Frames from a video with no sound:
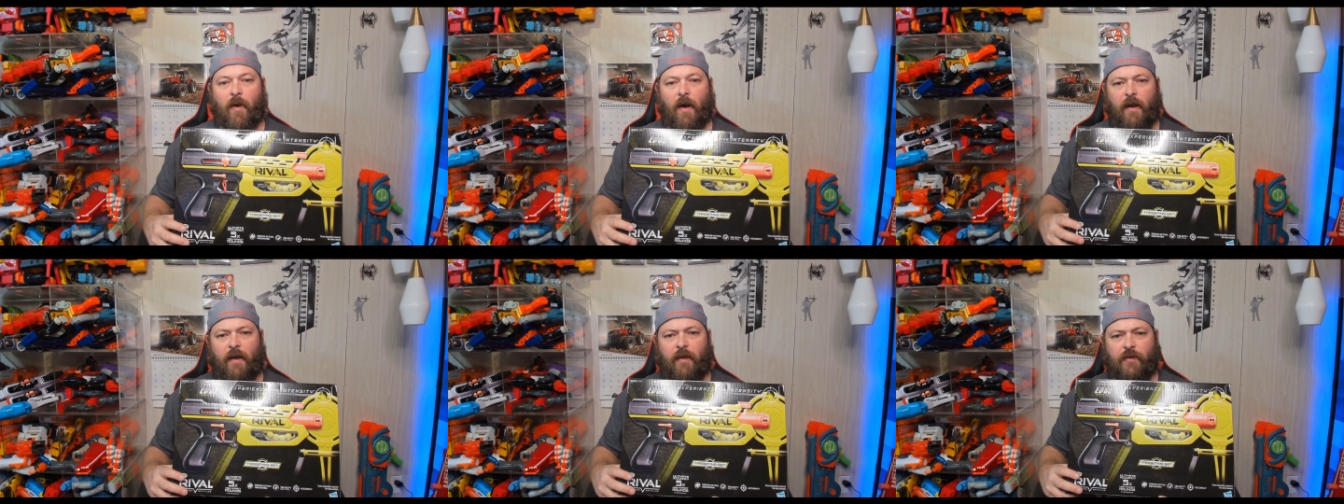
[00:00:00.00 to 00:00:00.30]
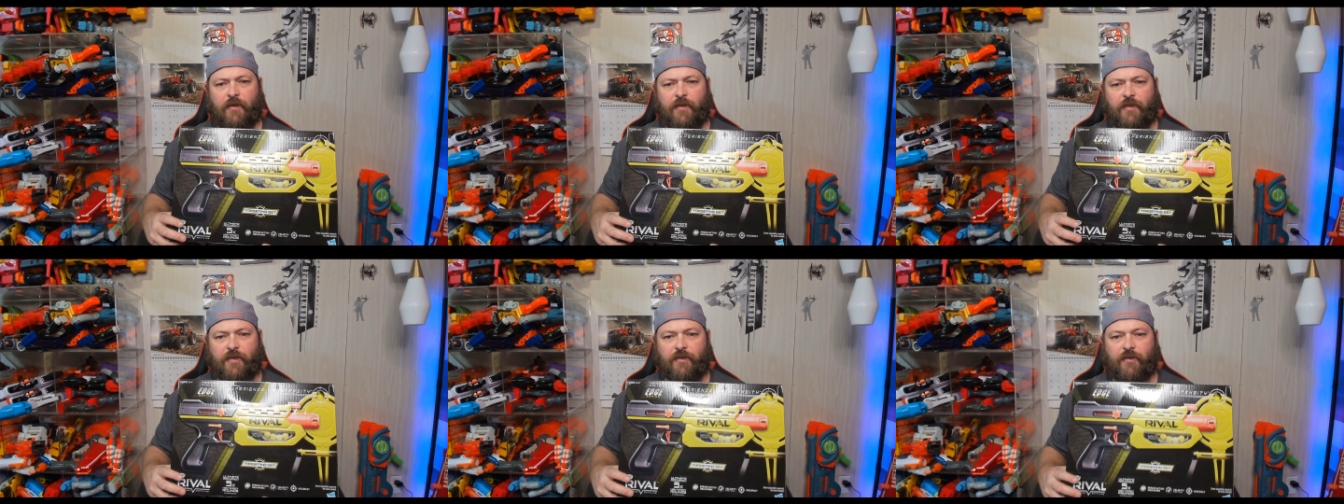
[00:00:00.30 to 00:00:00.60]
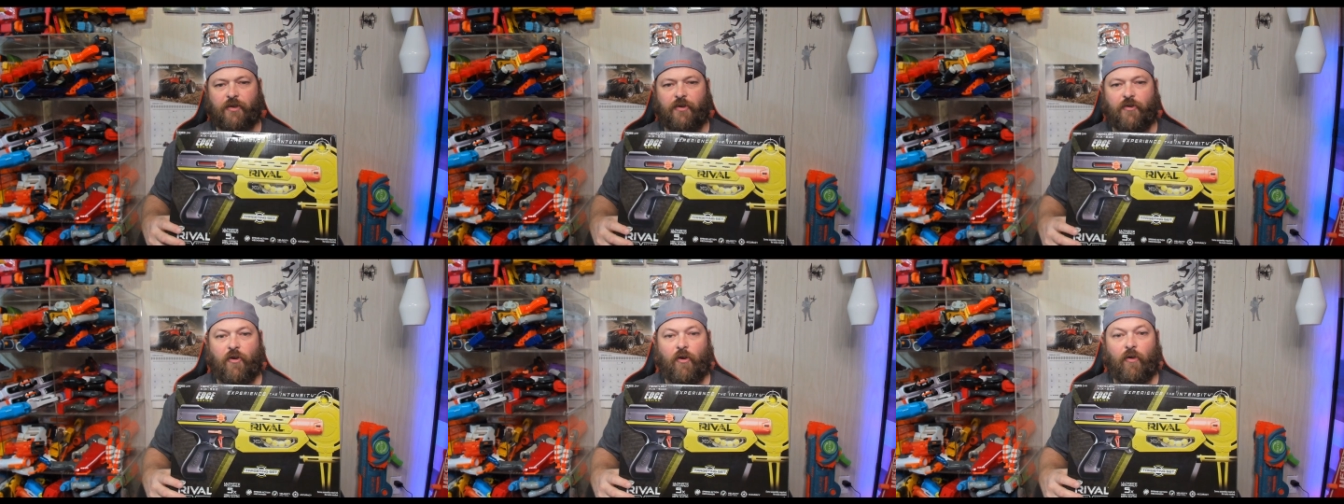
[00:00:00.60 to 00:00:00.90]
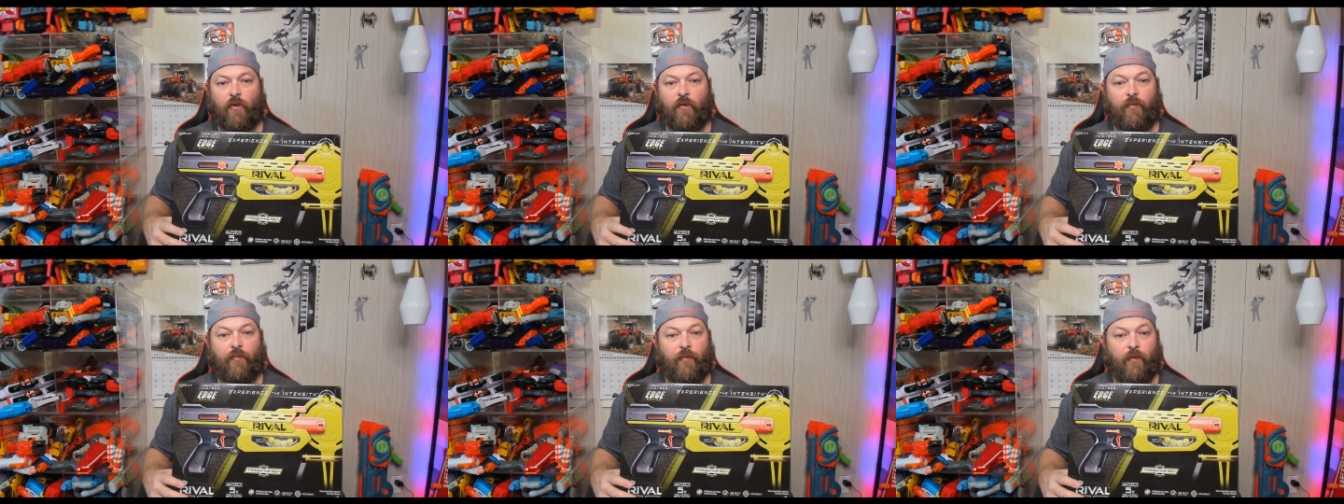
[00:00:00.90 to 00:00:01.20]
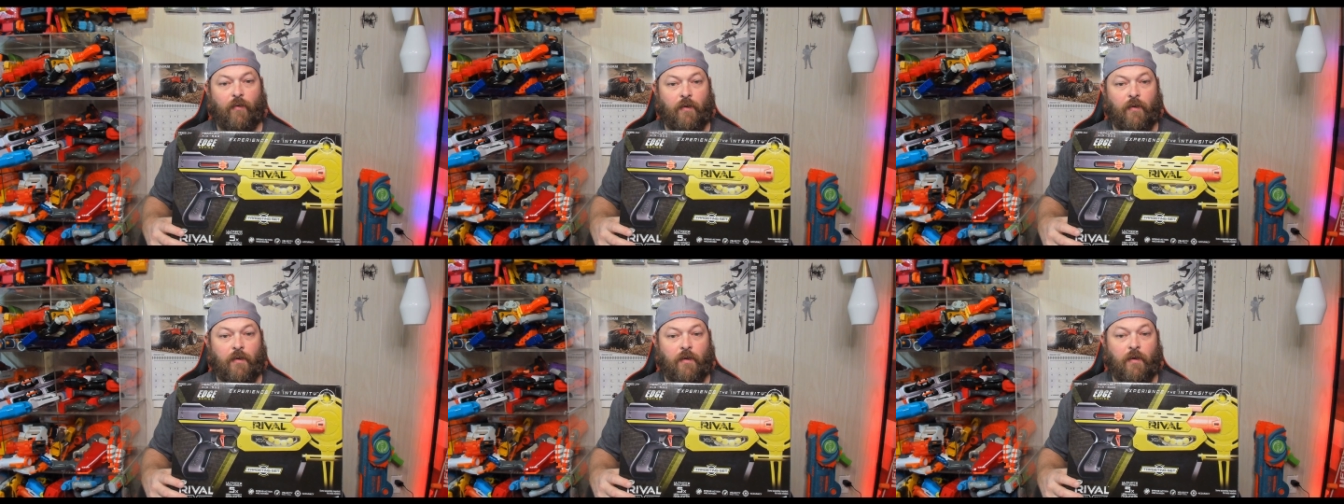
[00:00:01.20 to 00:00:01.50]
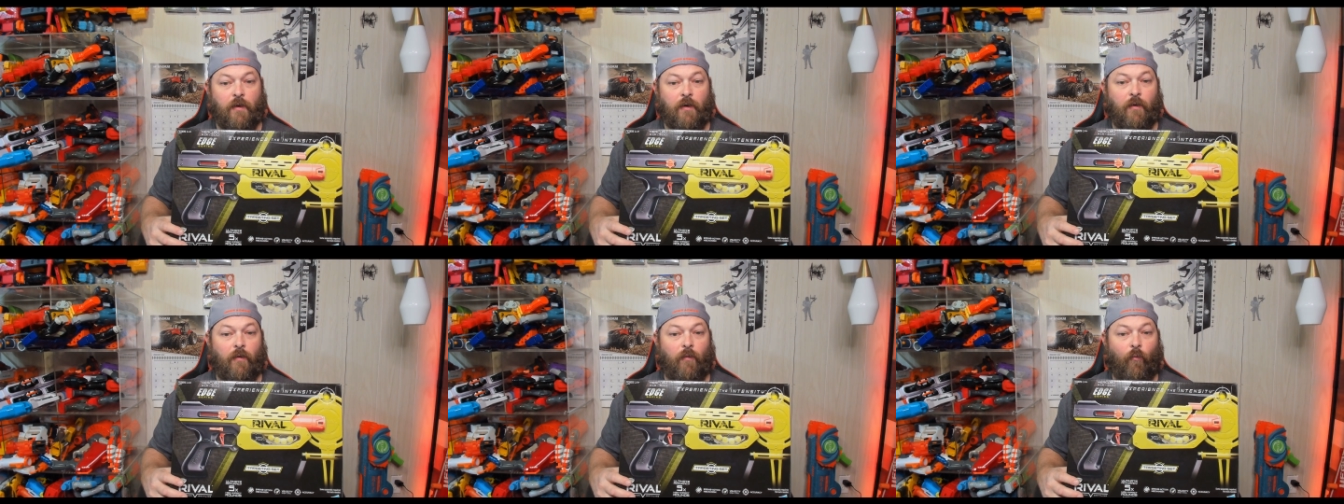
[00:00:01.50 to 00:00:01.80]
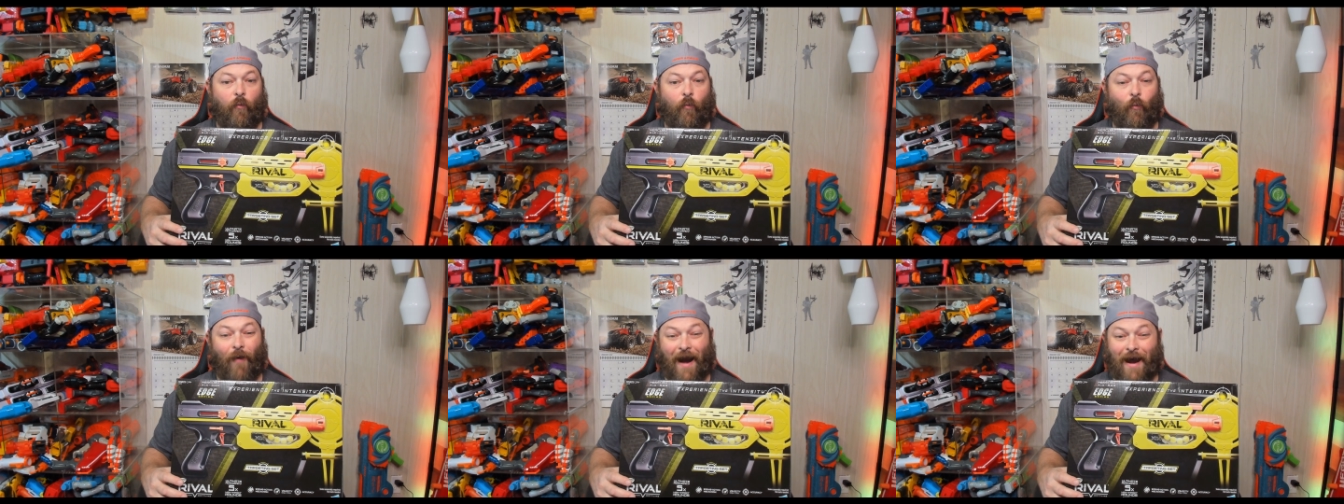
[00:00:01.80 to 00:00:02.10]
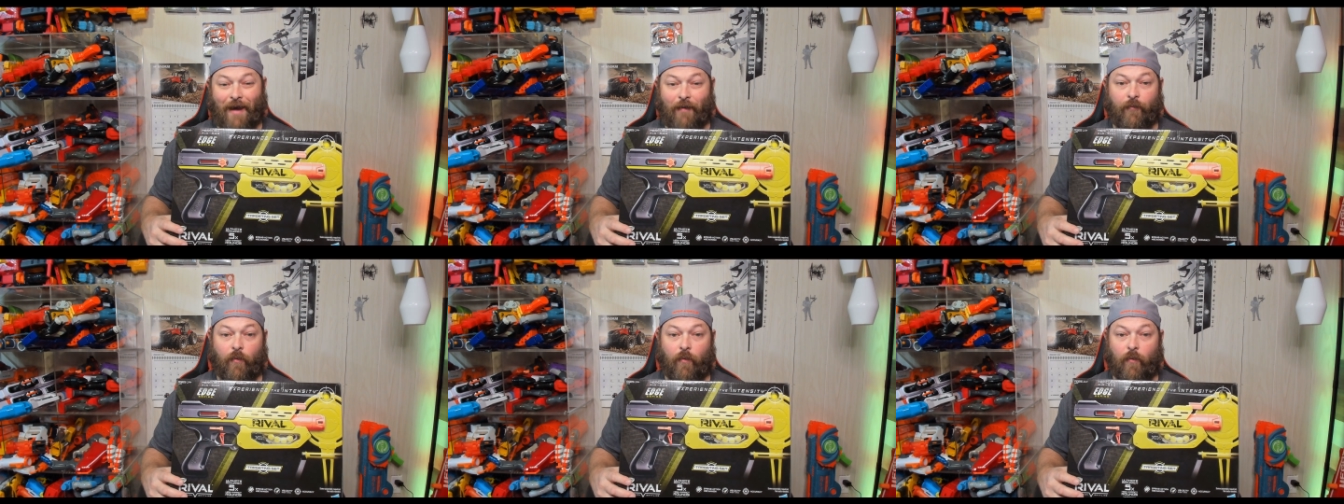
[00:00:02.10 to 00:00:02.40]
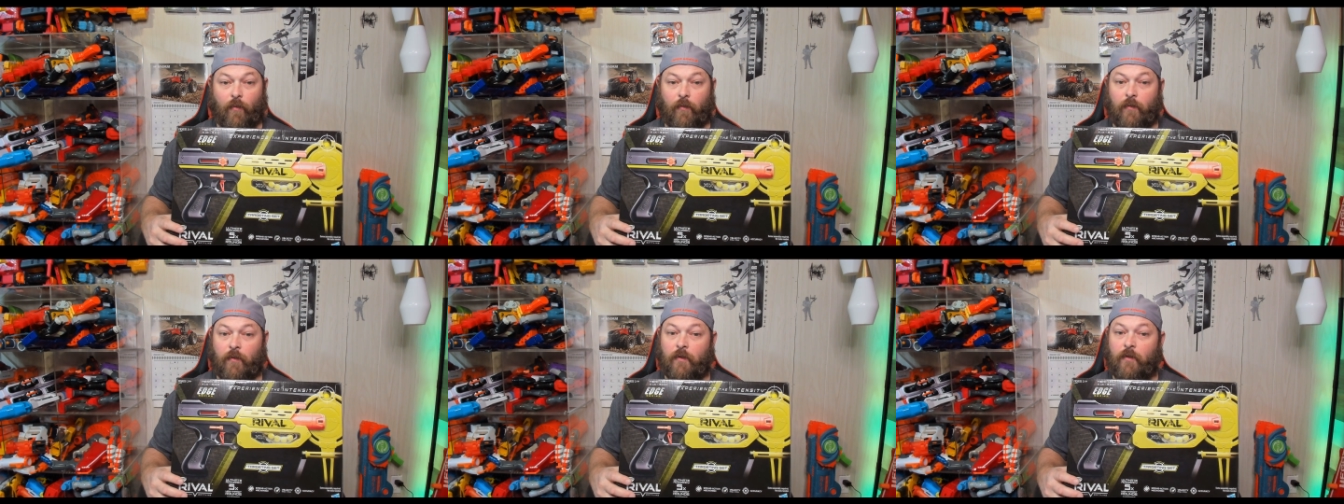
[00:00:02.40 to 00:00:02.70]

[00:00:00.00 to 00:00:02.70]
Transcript: This is the Nerf Rival